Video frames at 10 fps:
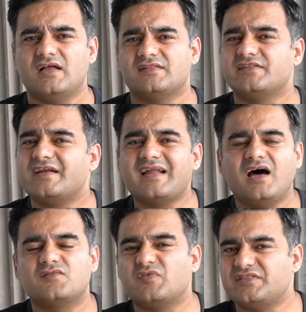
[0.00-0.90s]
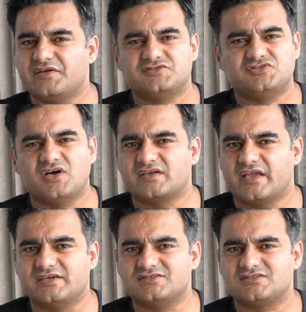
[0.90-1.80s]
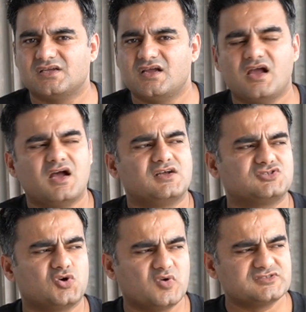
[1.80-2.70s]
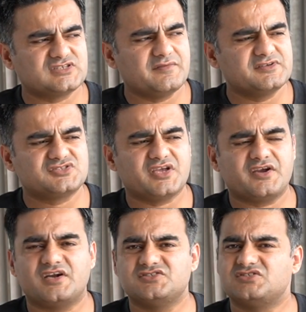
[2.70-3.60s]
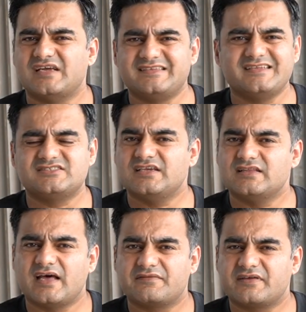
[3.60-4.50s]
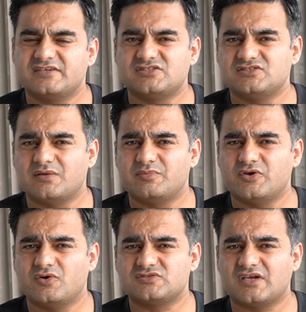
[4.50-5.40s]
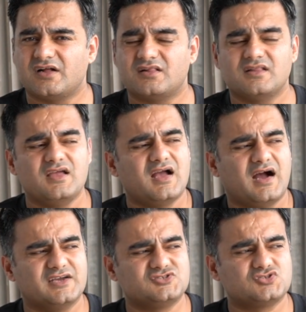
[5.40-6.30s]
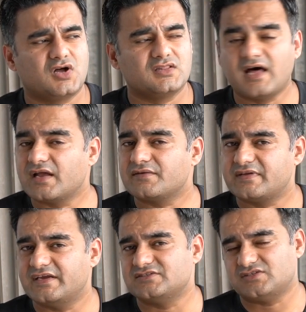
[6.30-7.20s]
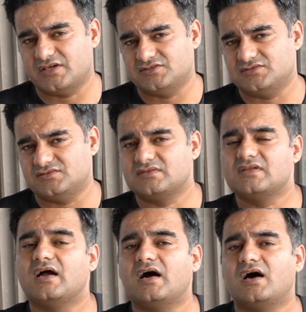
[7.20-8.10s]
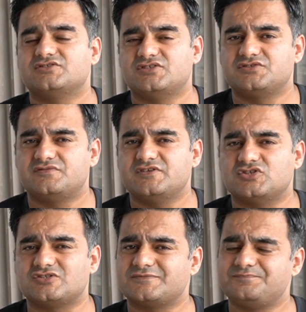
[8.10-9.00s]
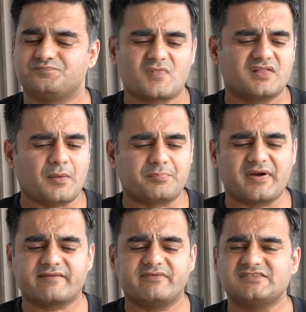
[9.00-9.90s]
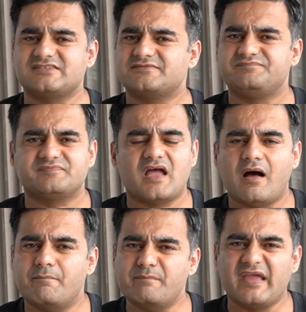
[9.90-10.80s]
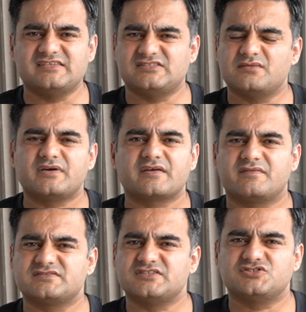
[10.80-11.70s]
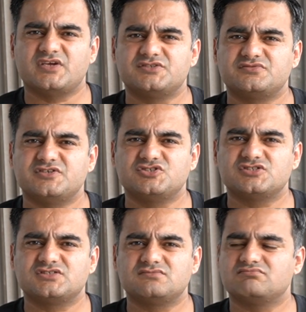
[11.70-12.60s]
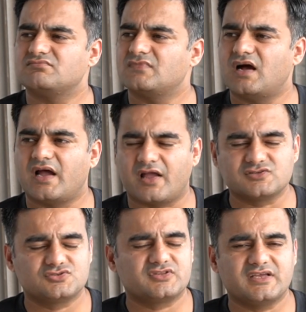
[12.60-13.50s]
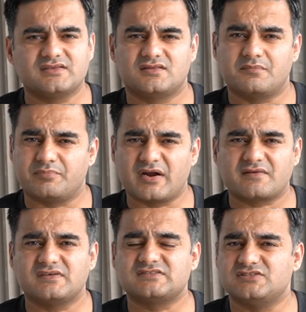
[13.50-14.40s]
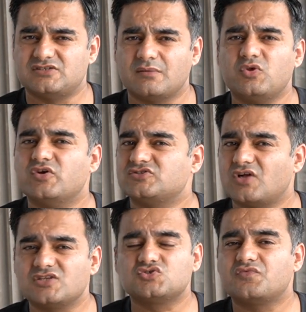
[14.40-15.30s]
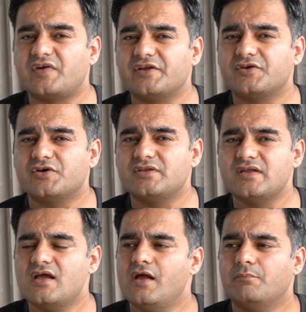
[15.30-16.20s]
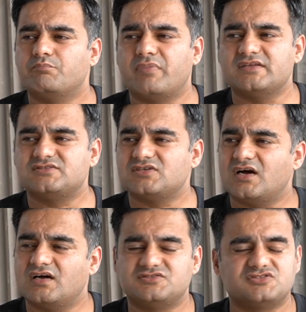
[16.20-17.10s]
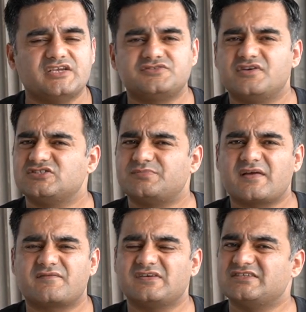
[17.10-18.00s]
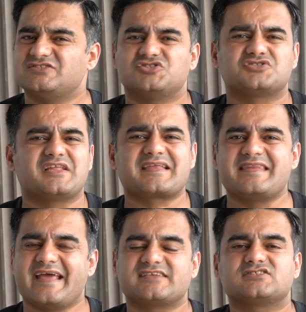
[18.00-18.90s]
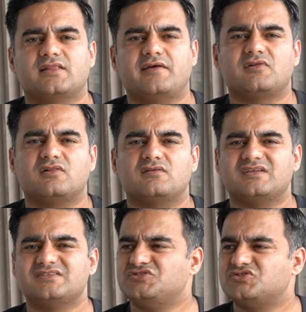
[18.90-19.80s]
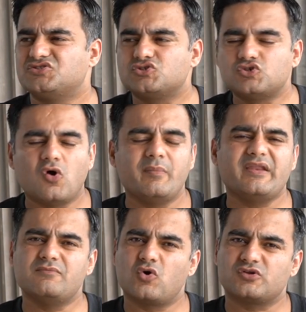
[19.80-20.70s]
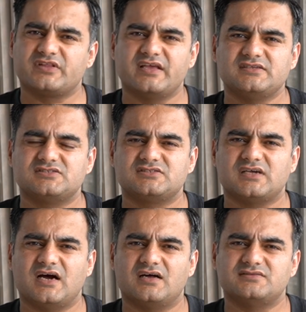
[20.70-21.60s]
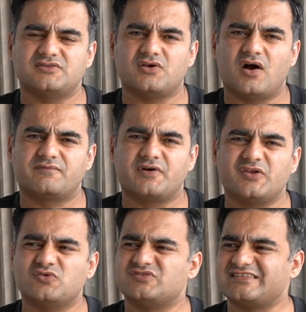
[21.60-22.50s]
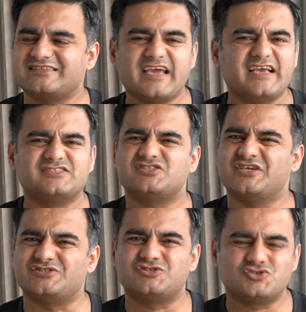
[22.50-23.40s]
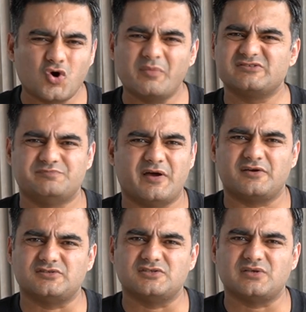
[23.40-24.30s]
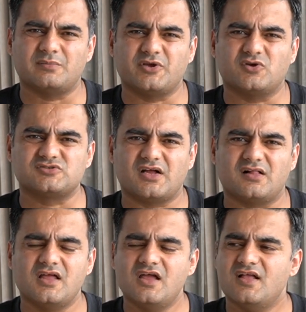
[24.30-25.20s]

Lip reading: They're not with their young kids. So once I was there, I didn't see a lot of kids in W Hotel. I saw a lot of kids in St. Regis. The breakfast, amazing breakfast in St. Regis. I also think the breakfast in W is also very good, but St. Regis breakfast is just like next level. So many more things that they offer you. The taste is so much better than W Hotel.